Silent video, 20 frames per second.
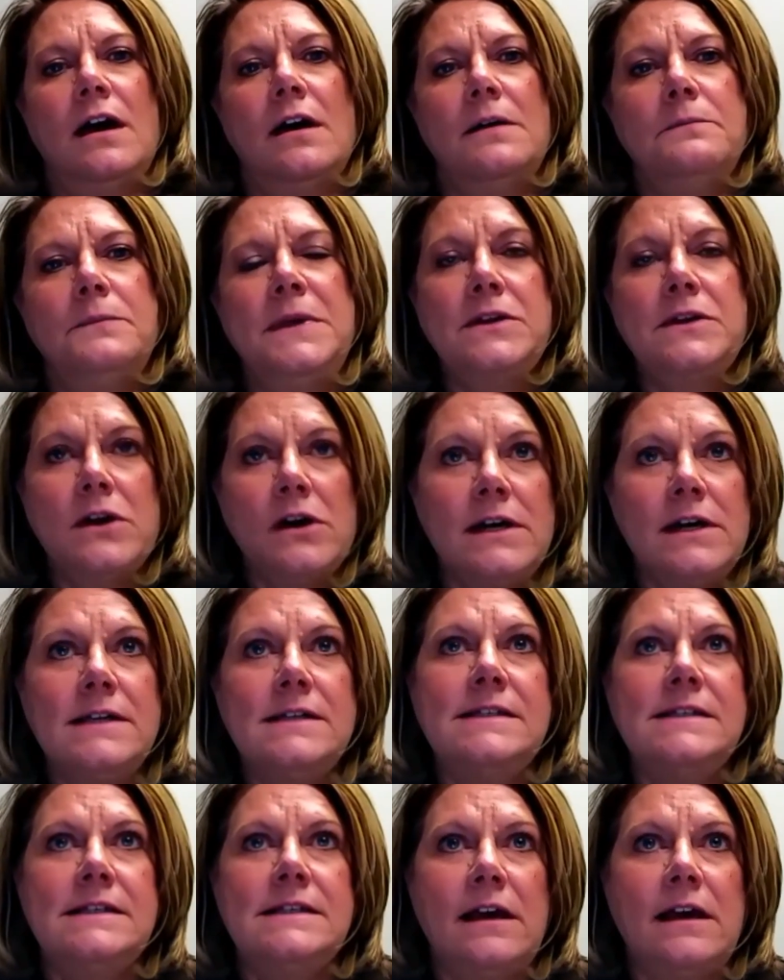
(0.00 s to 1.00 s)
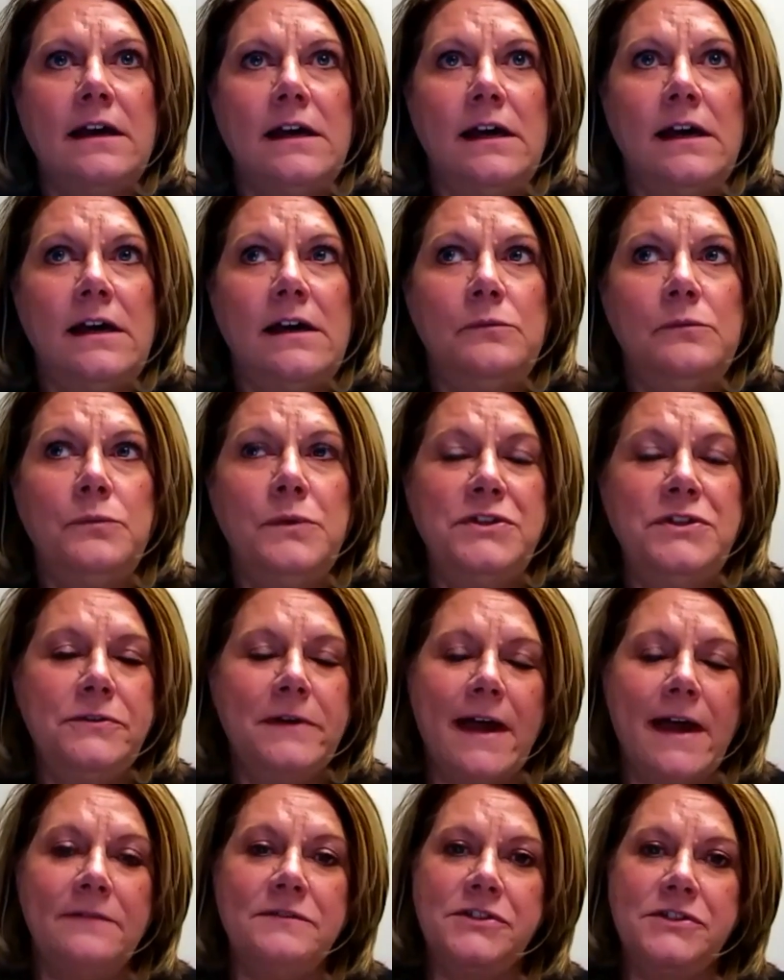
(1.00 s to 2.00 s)
because when you
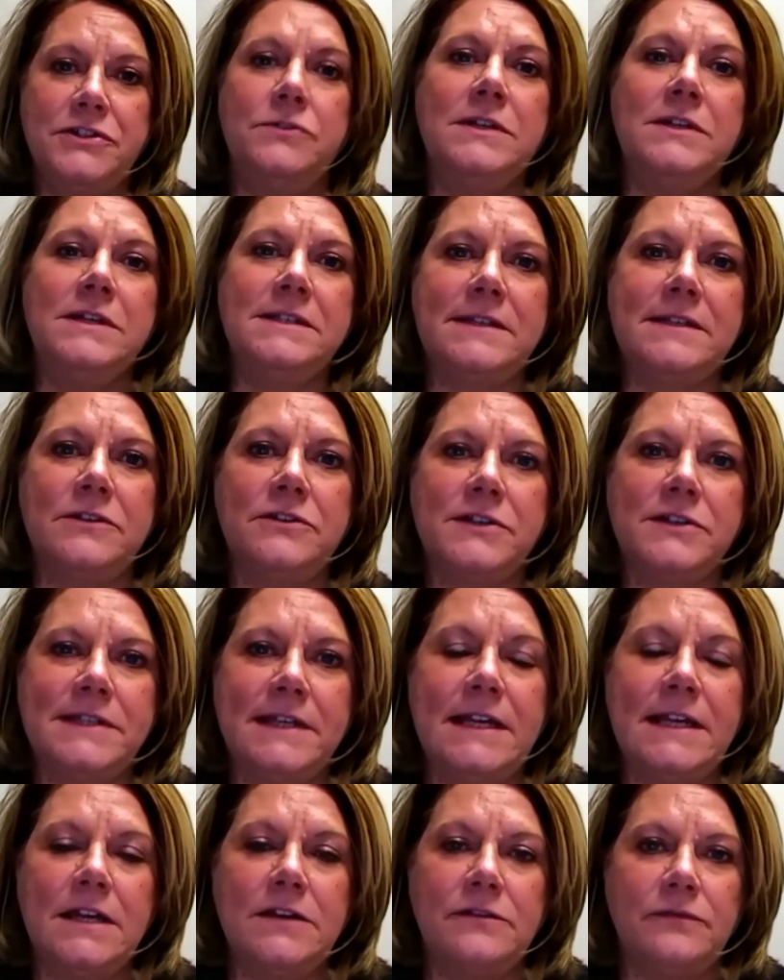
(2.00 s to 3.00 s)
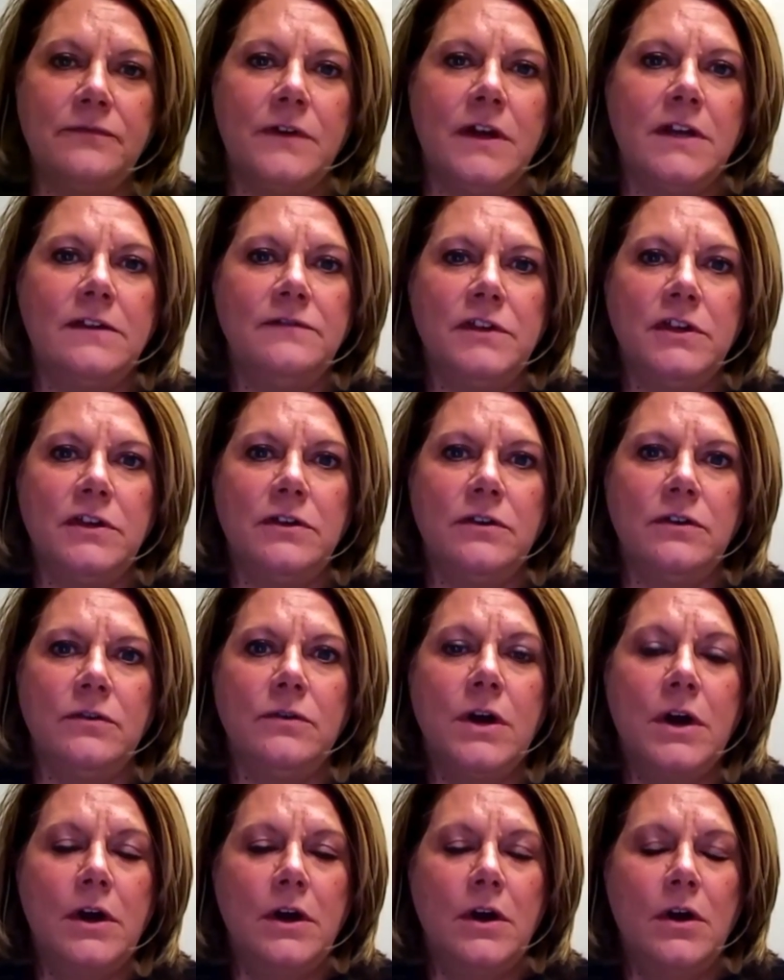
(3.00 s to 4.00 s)
have students that are sitting in front of you
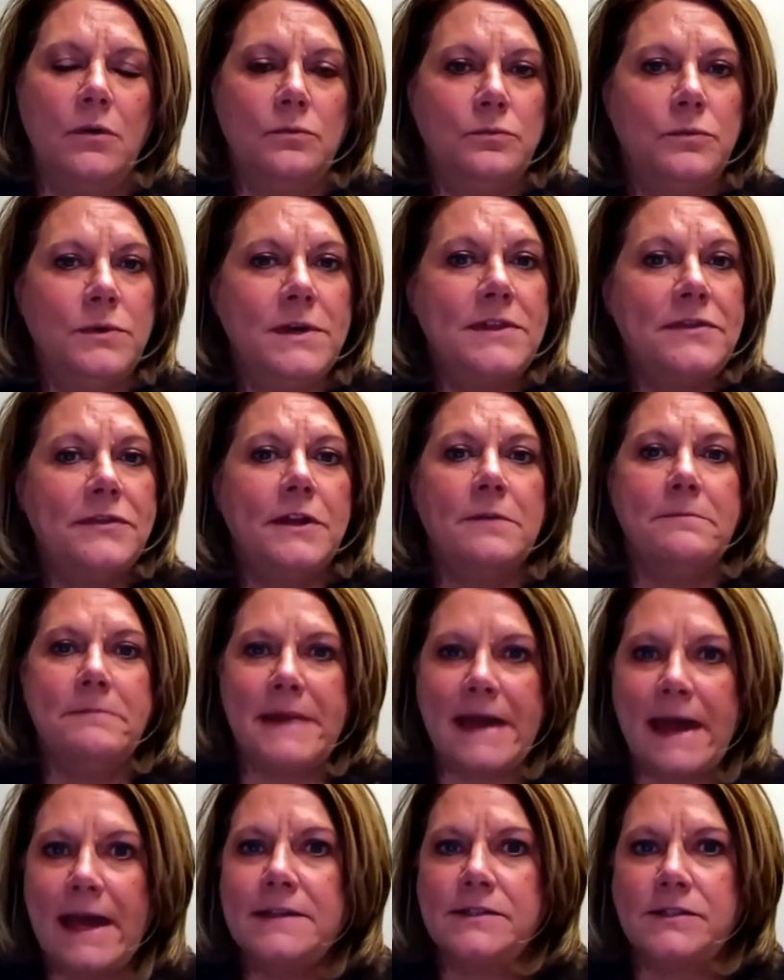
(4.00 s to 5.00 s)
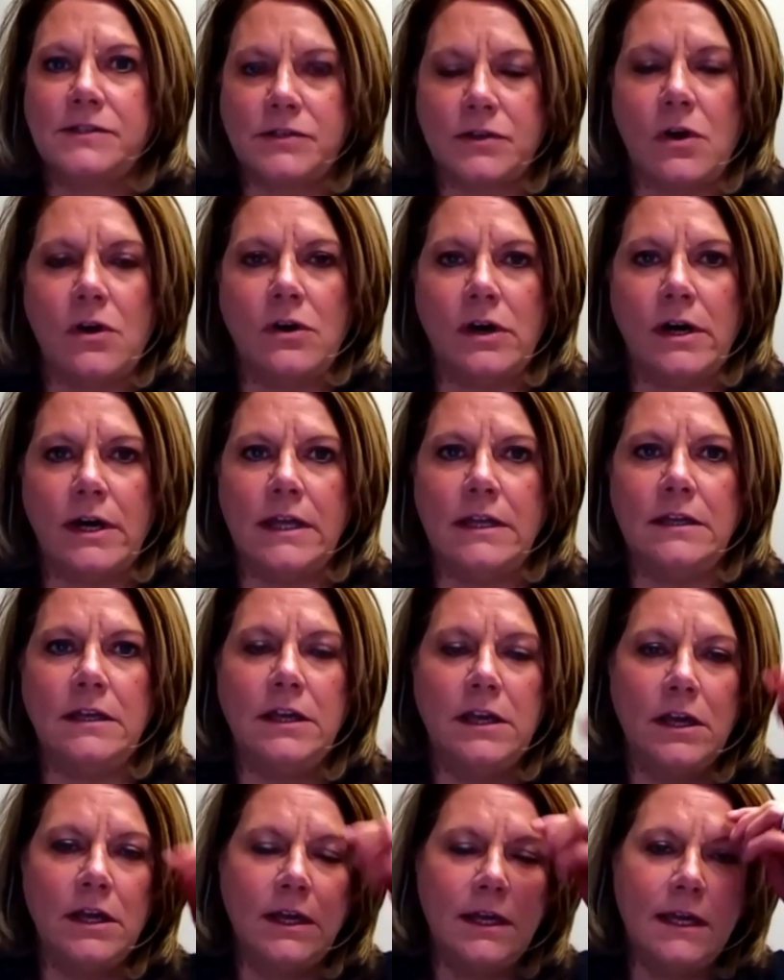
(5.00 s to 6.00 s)
with their masks on,
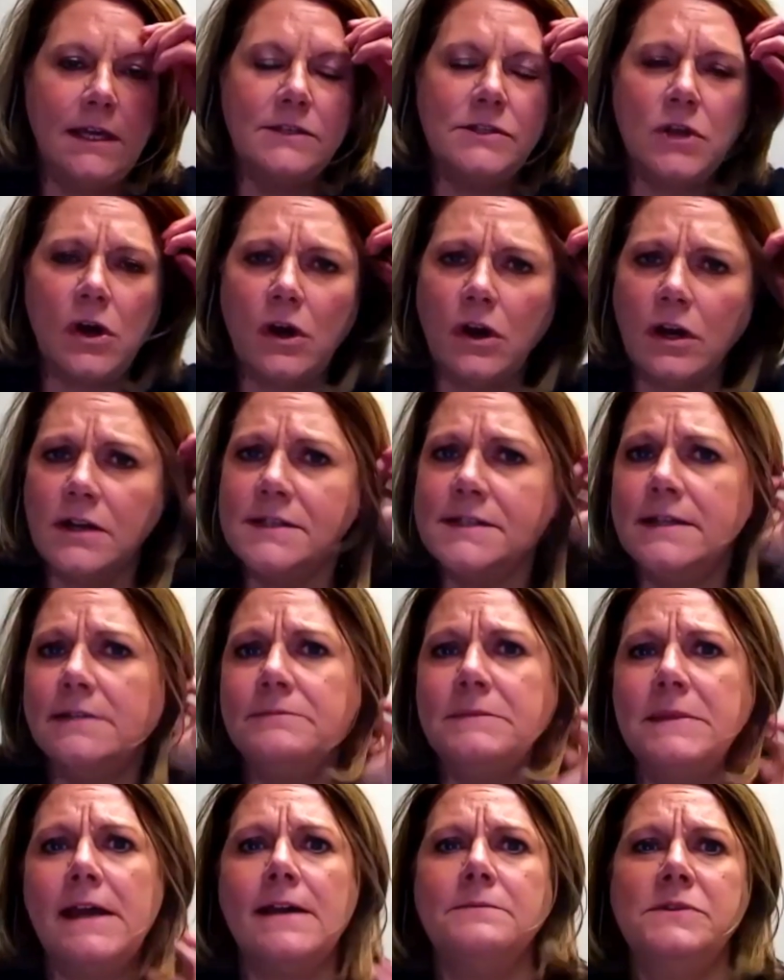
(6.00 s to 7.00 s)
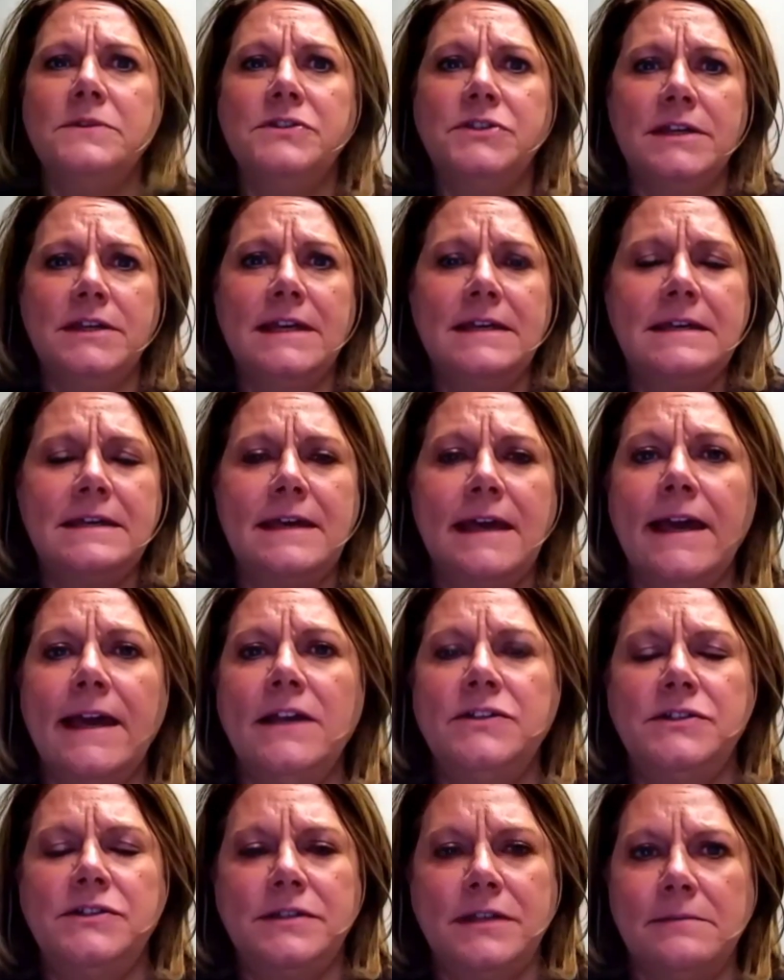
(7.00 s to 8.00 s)
it's hard sometimes to
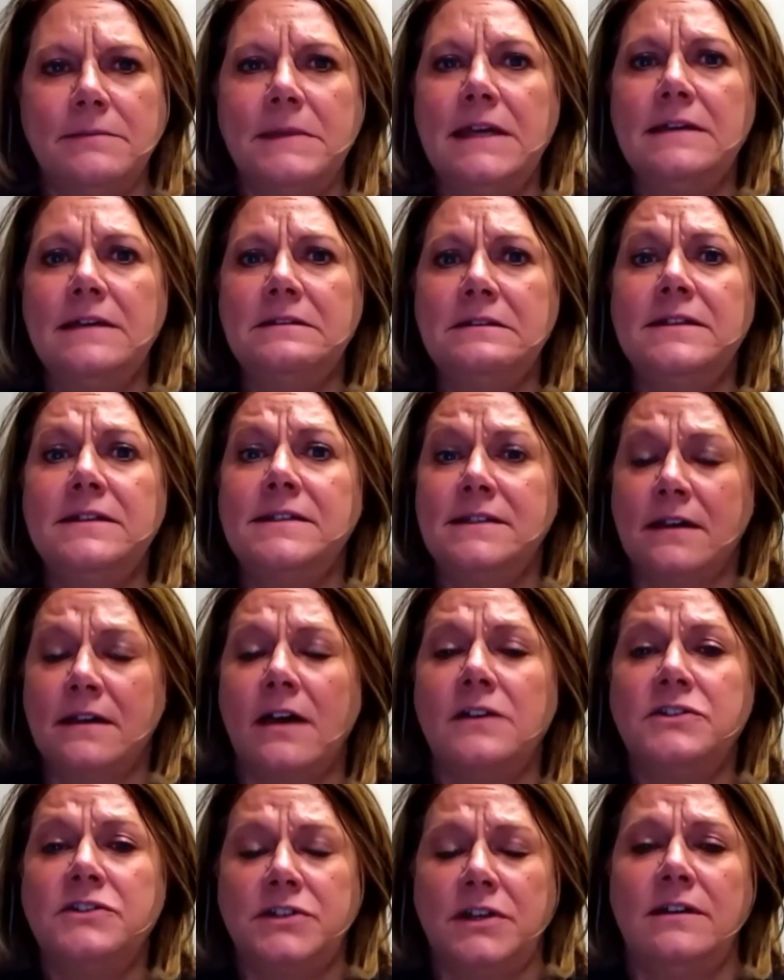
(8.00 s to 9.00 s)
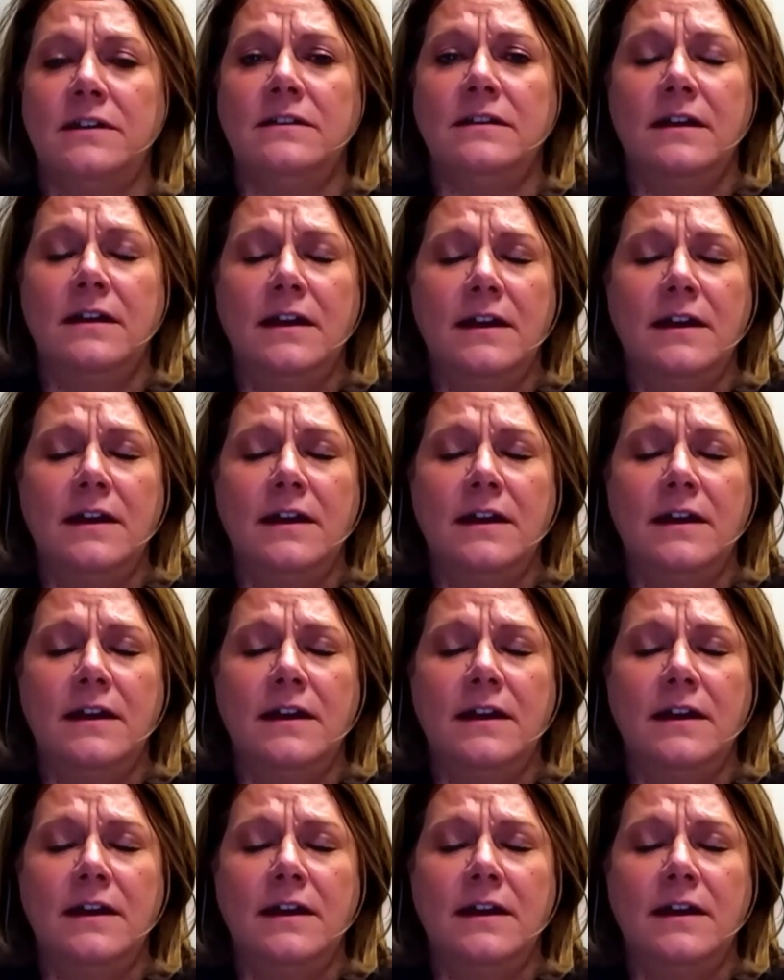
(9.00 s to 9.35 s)
engage them in discussion.